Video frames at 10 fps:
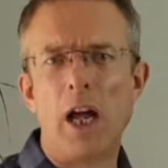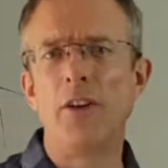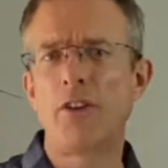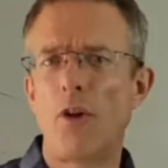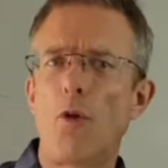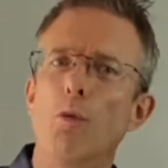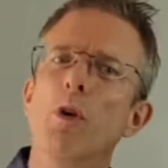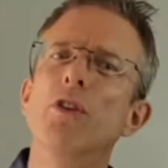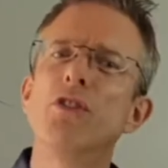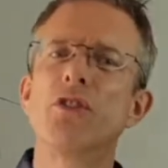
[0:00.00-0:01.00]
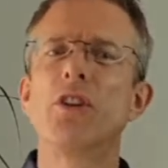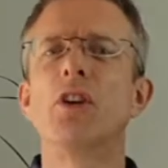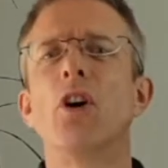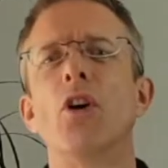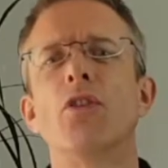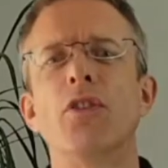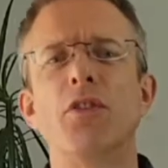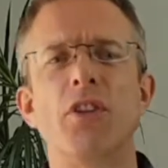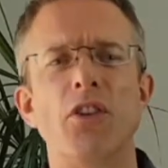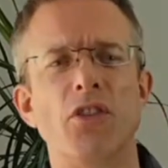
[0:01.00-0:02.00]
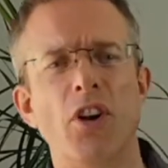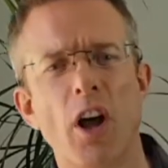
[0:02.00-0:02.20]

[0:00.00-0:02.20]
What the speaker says: And so the risks and costs of such an